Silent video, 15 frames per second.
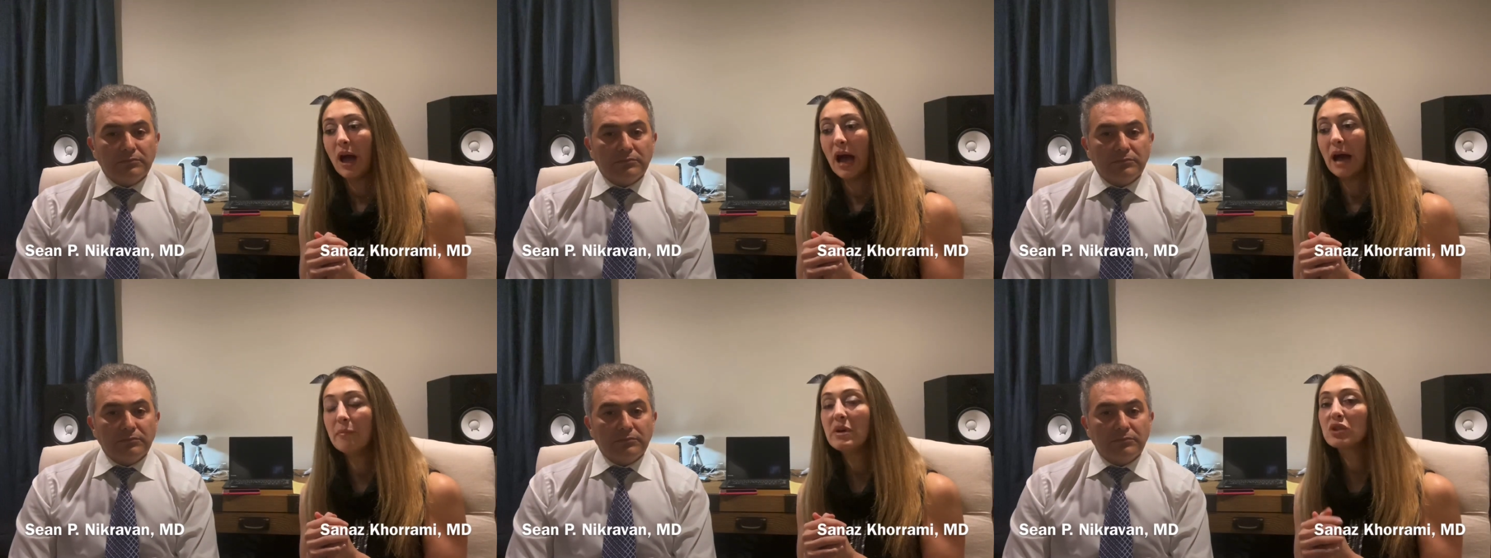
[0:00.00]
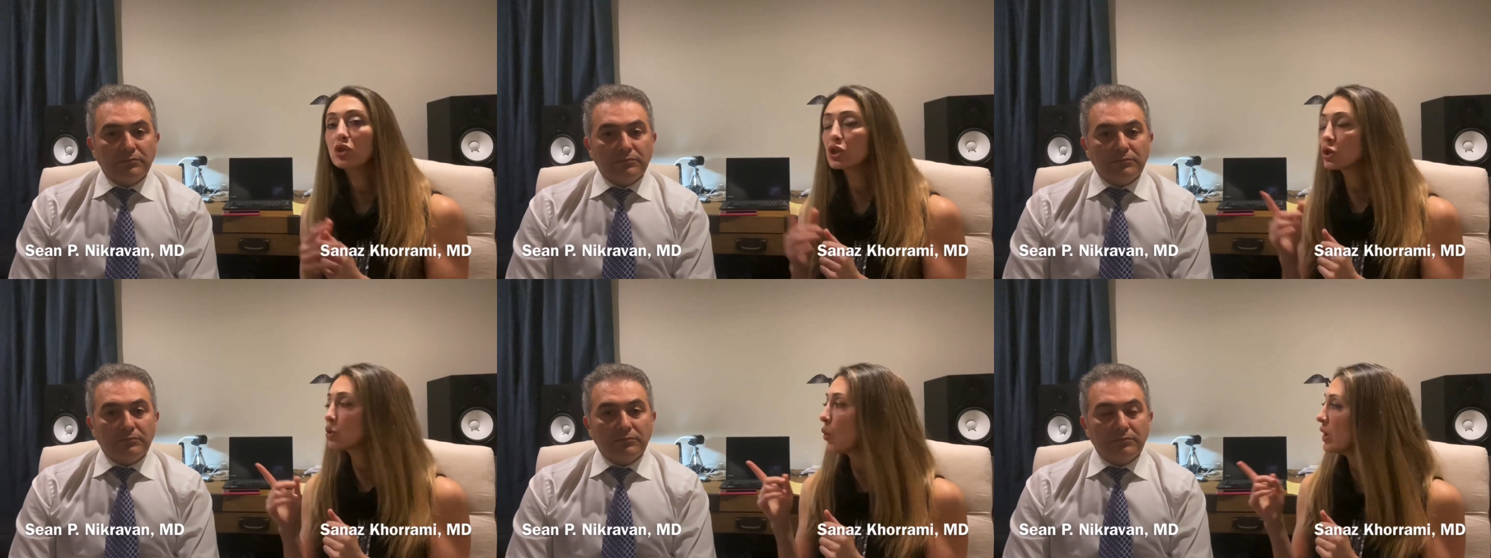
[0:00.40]
Speaker 1: Um,
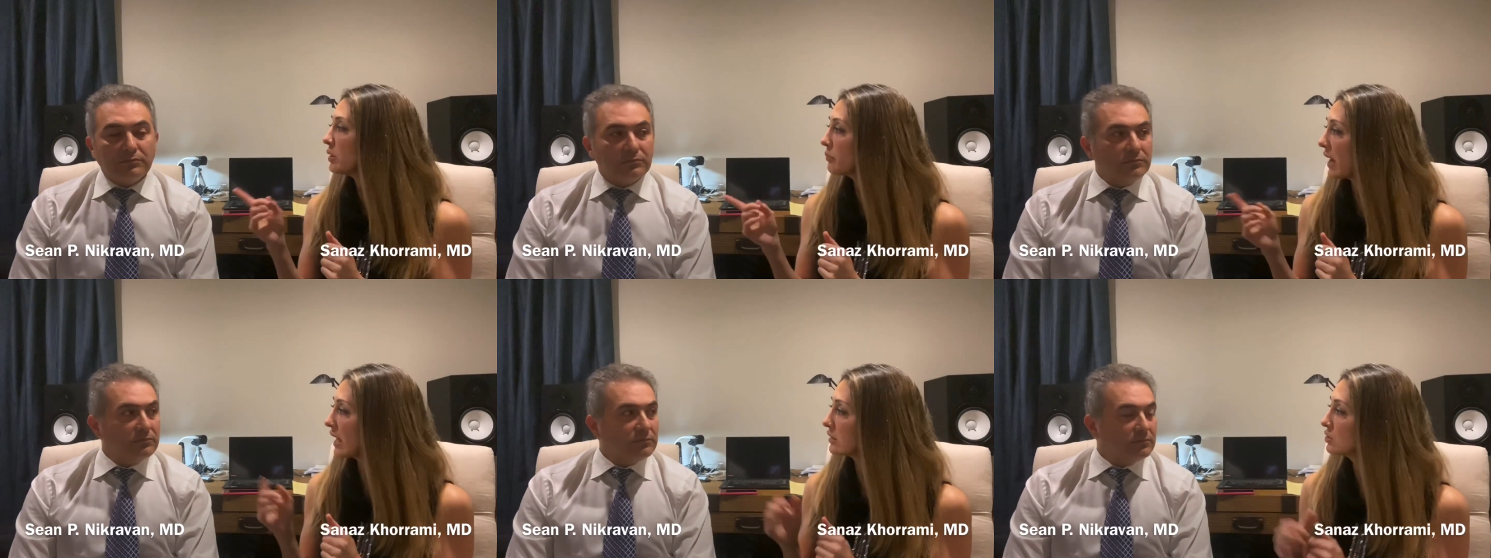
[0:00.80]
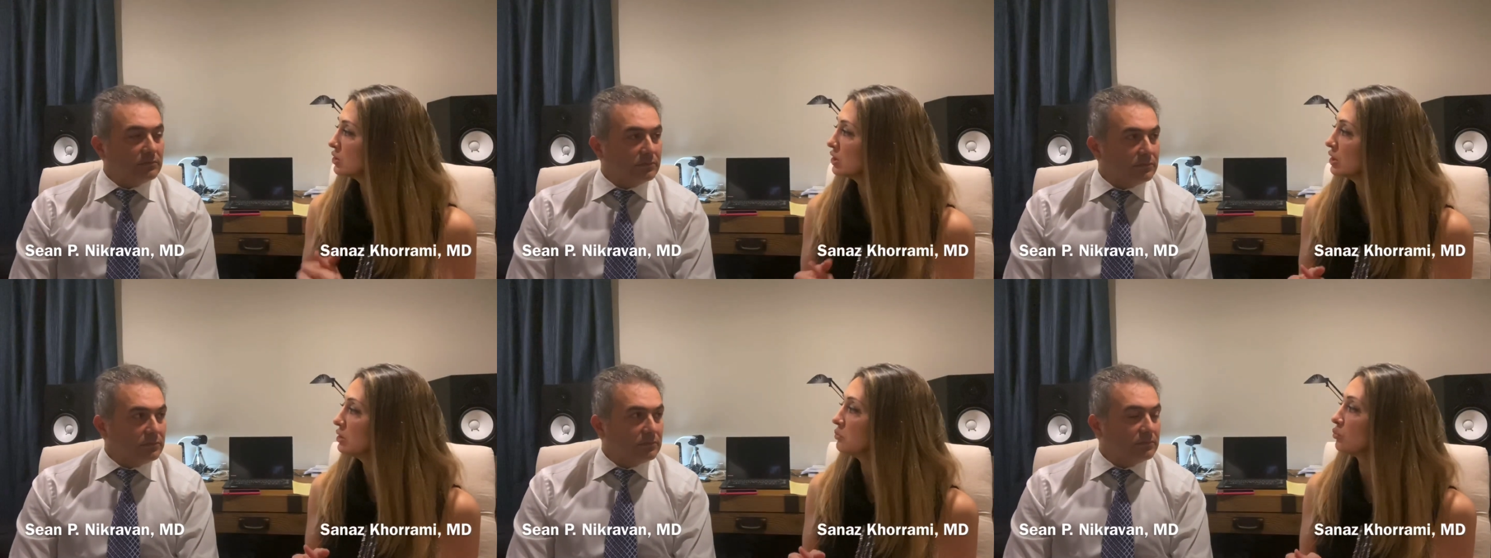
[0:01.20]
just going back to
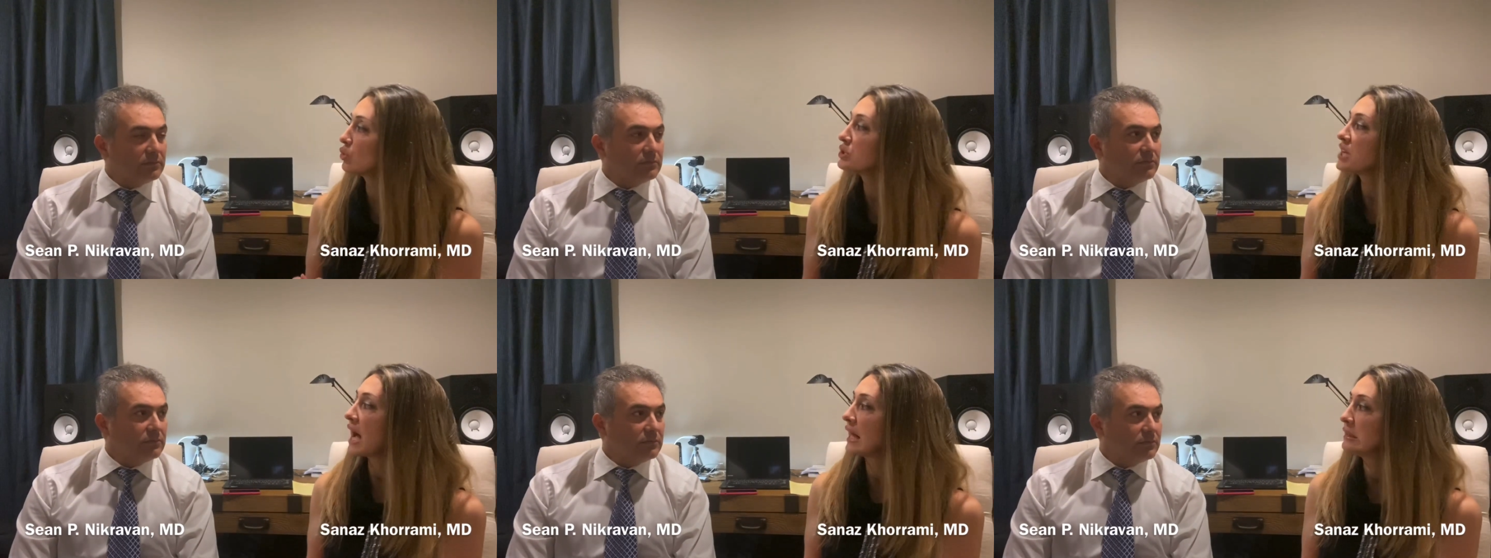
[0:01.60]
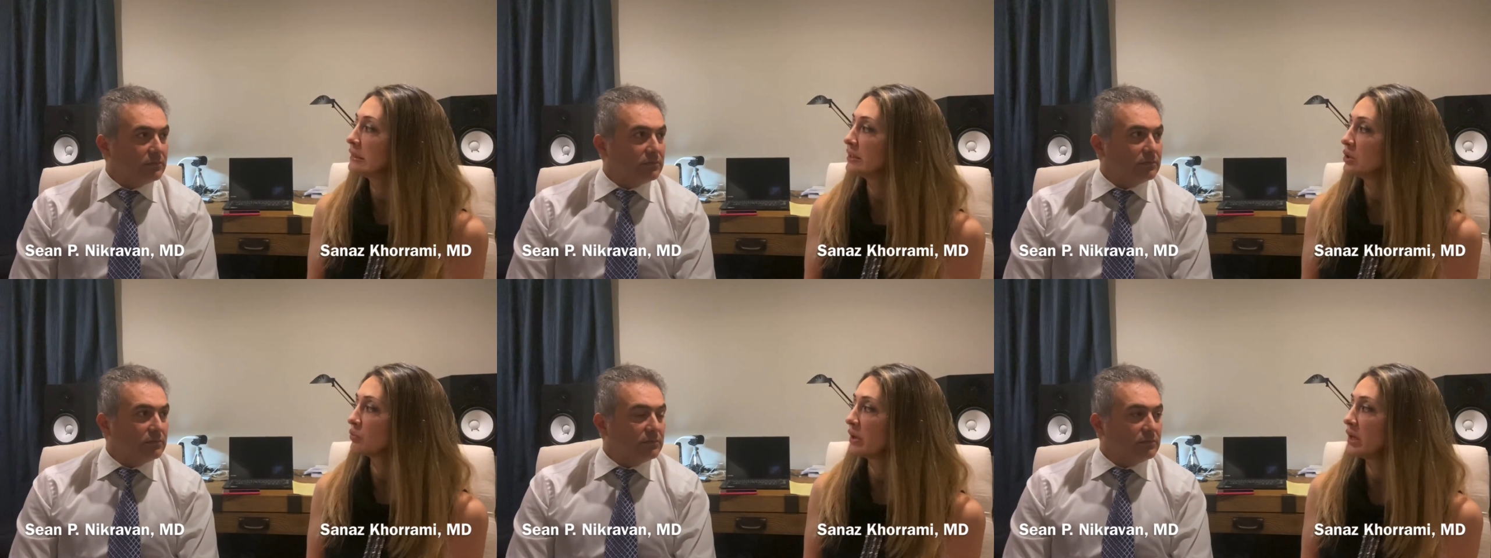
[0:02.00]
the
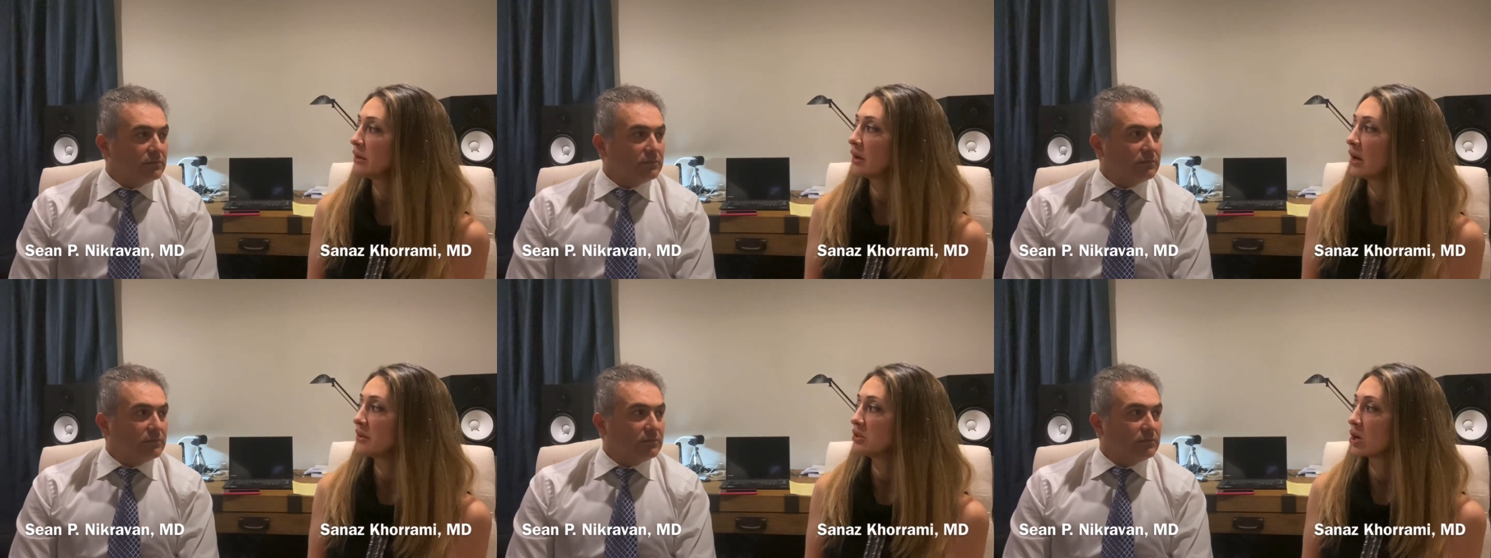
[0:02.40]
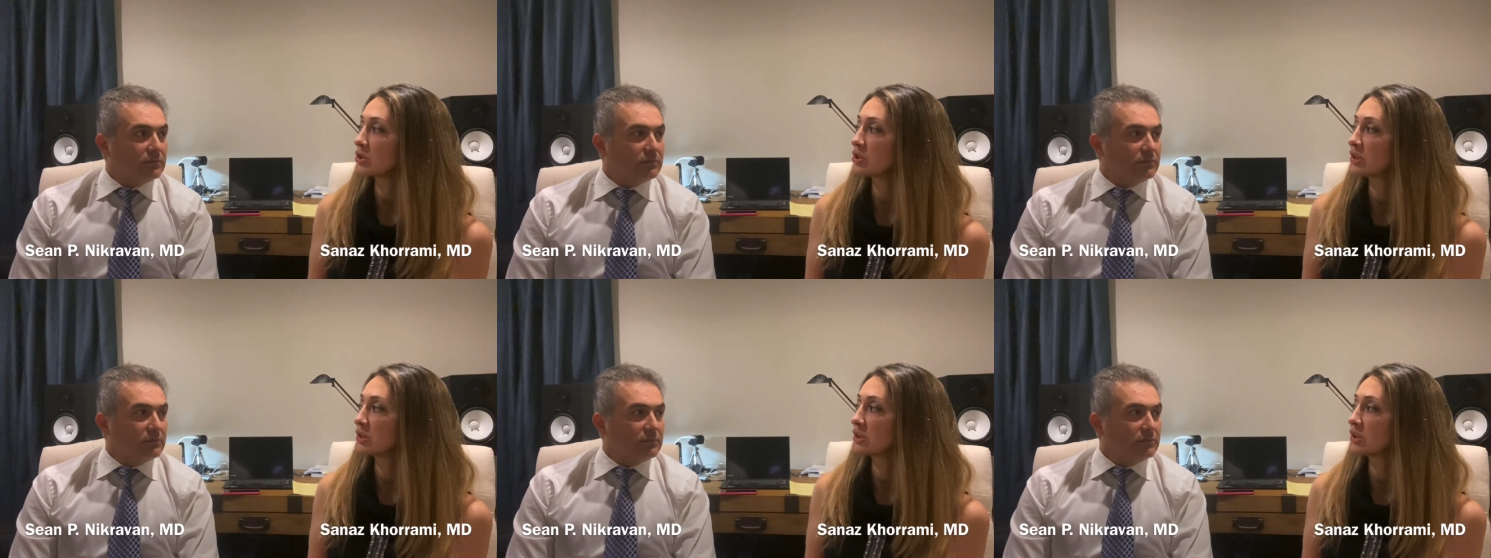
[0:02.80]
mortality rate, uh, Dr.